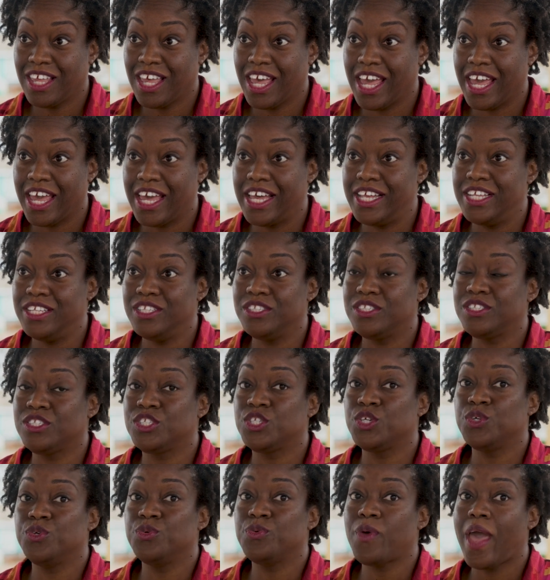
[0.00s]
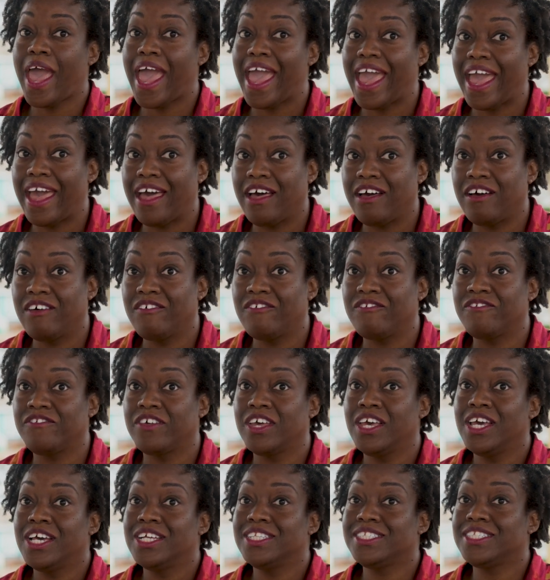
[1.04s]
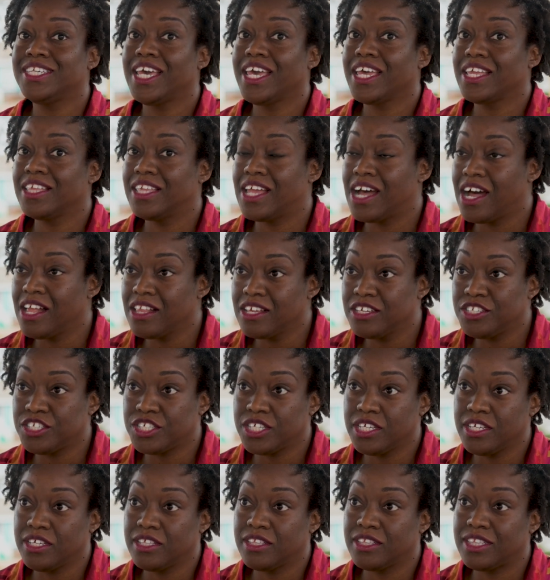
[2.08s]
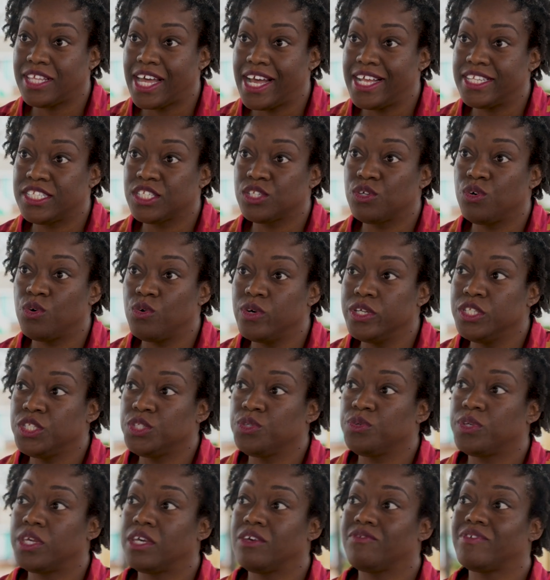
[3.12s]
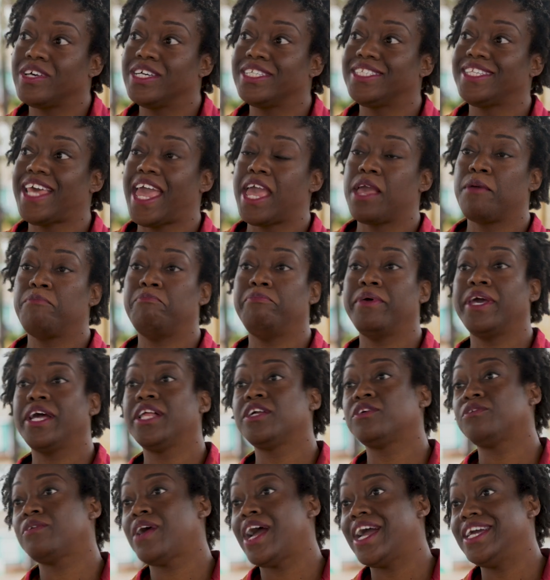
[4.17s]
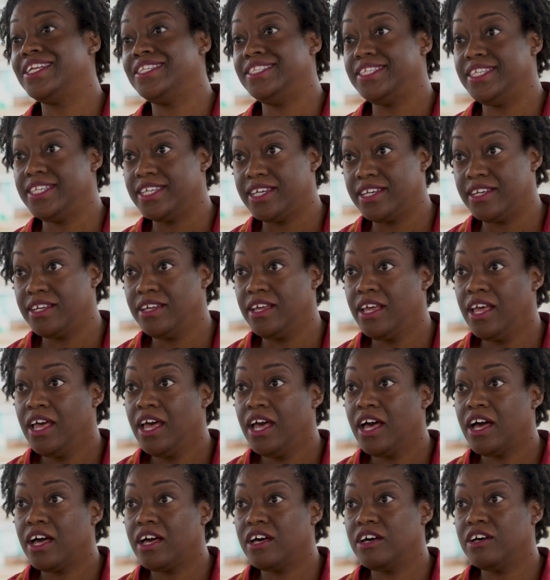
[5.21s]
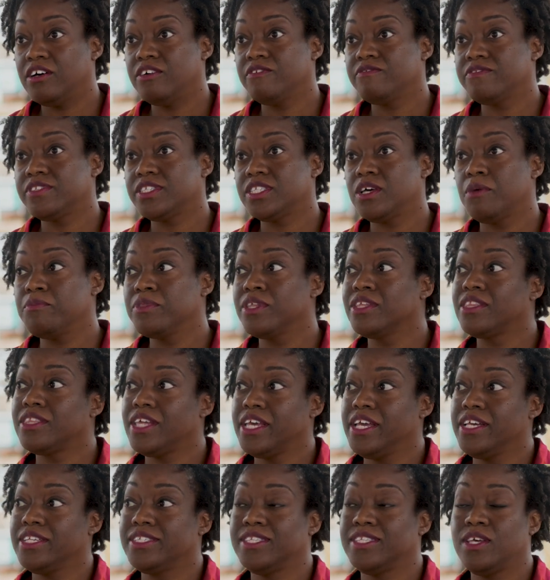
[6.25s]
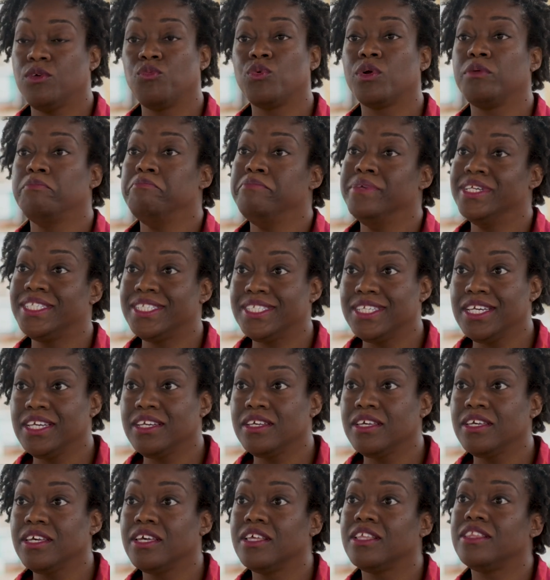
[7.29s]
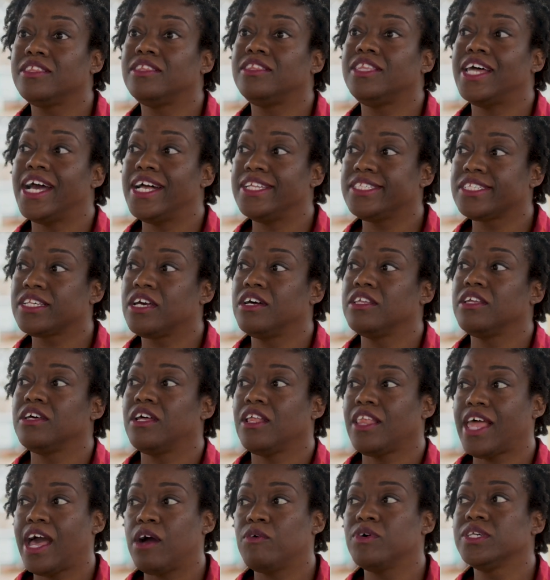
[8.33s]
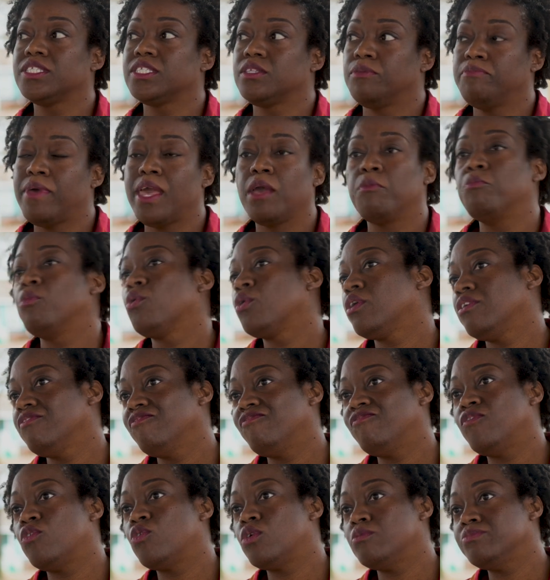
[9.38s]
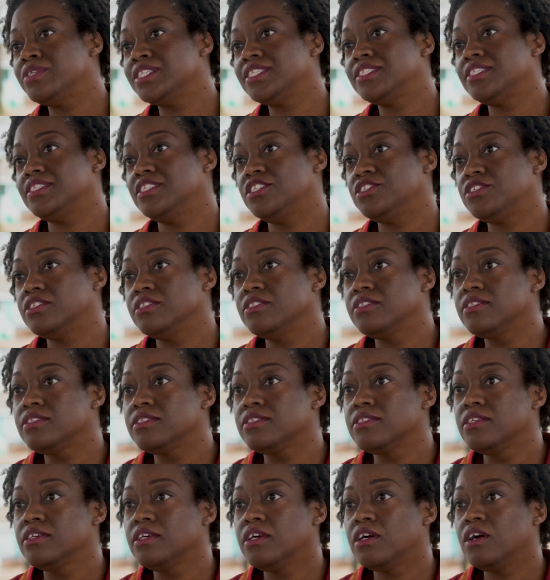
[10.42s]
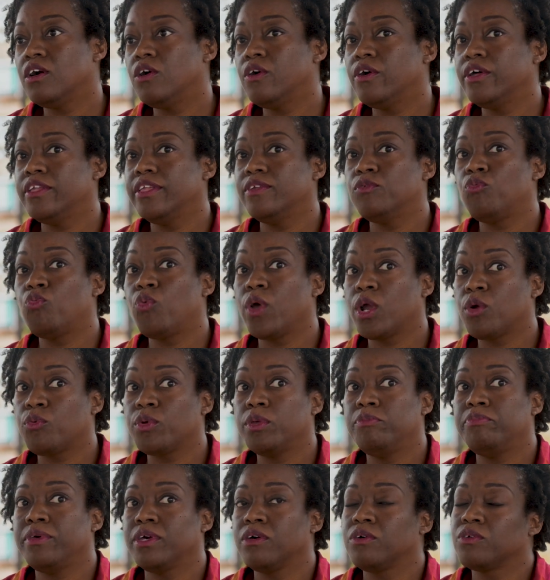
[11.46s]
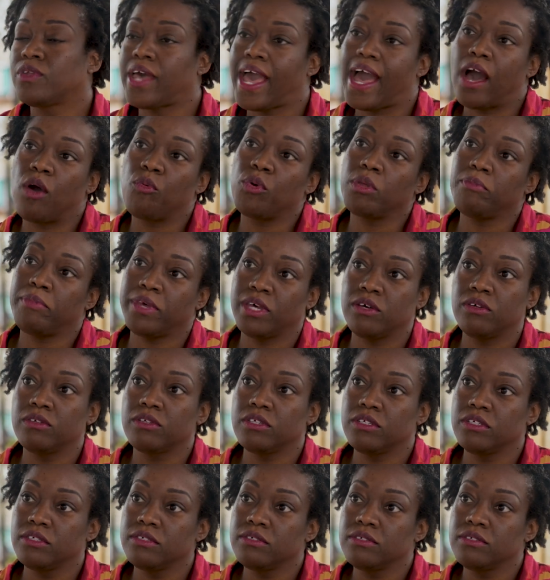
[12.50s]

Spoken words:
And to have technology that's going to give us a better idea of some of the things that we're missing, that's going to allow us to make more informed decisions on where we build, how we build.